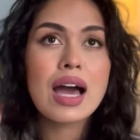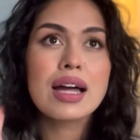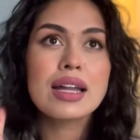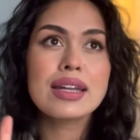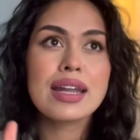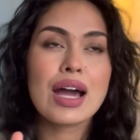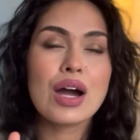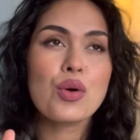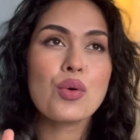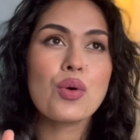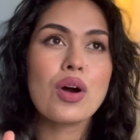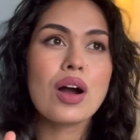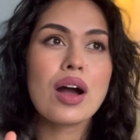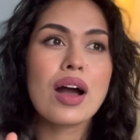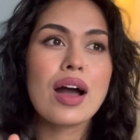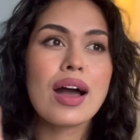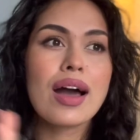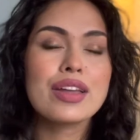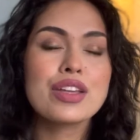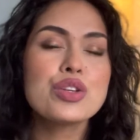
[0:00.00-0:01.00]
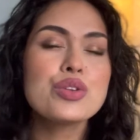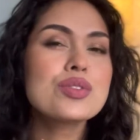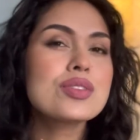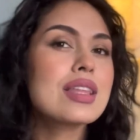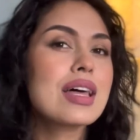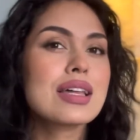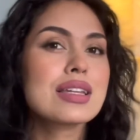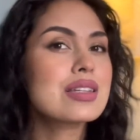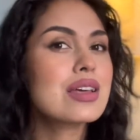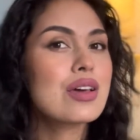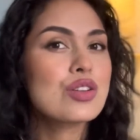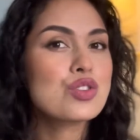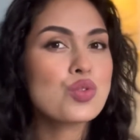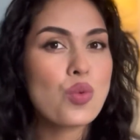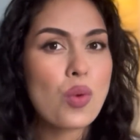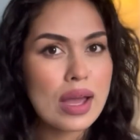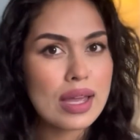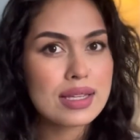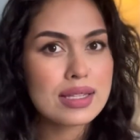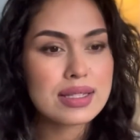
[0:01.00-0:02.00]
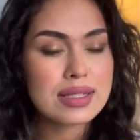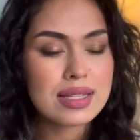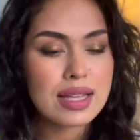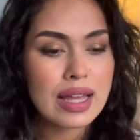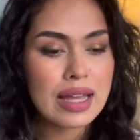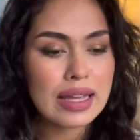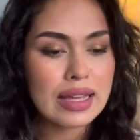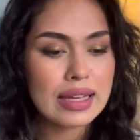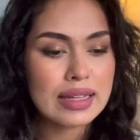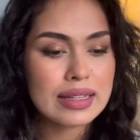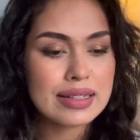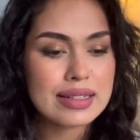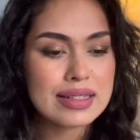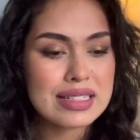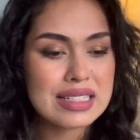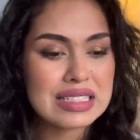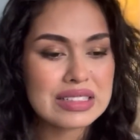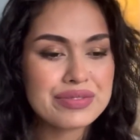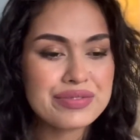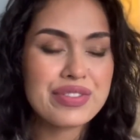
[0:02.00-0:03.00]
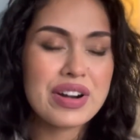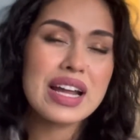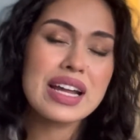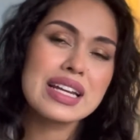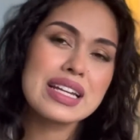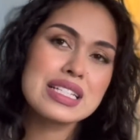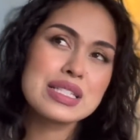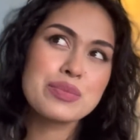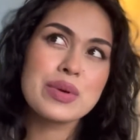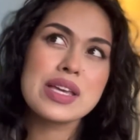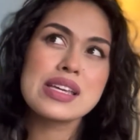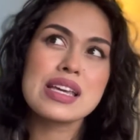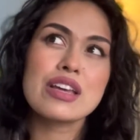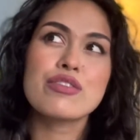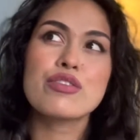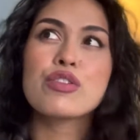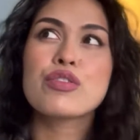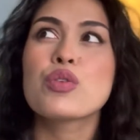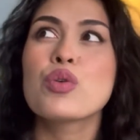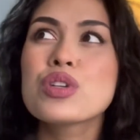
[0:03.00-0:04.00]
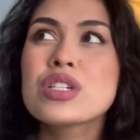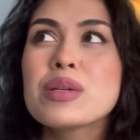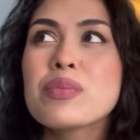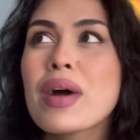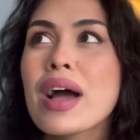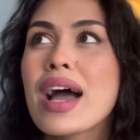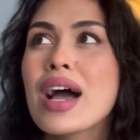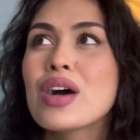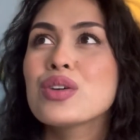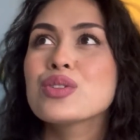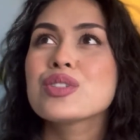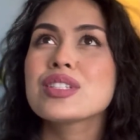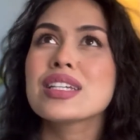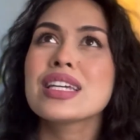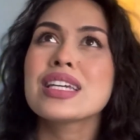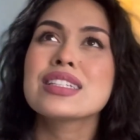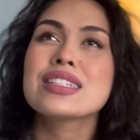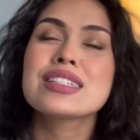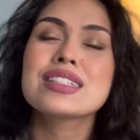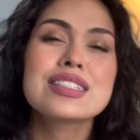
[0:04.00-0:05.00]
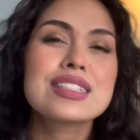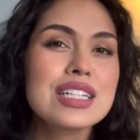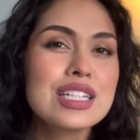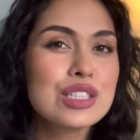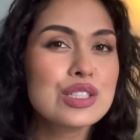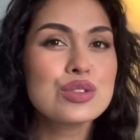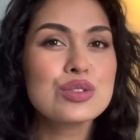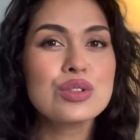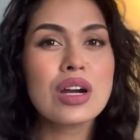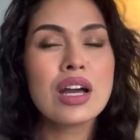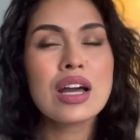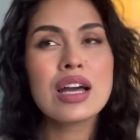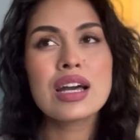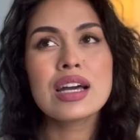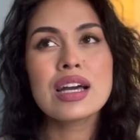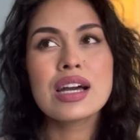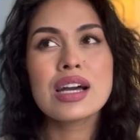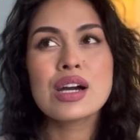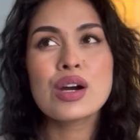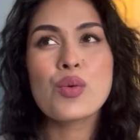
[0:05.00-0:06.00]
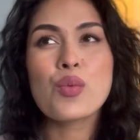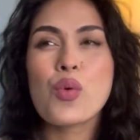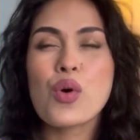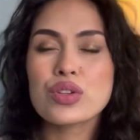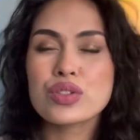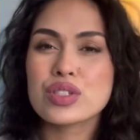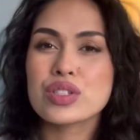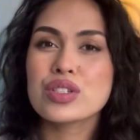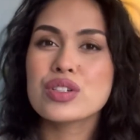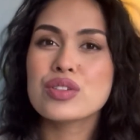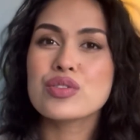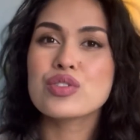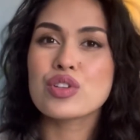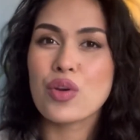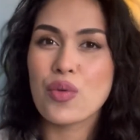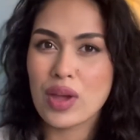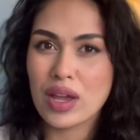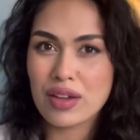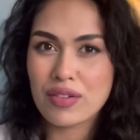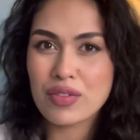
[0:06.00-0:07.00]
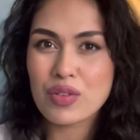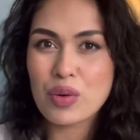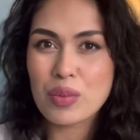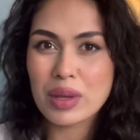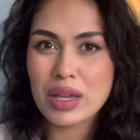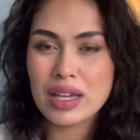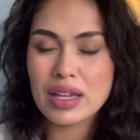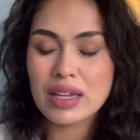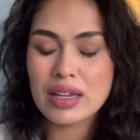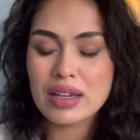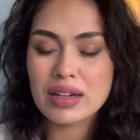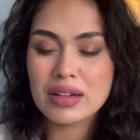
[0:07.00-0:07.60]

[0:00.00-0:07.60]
Now, I used that twice, and frankly speaking, for £40, it still wasn't doing it for me.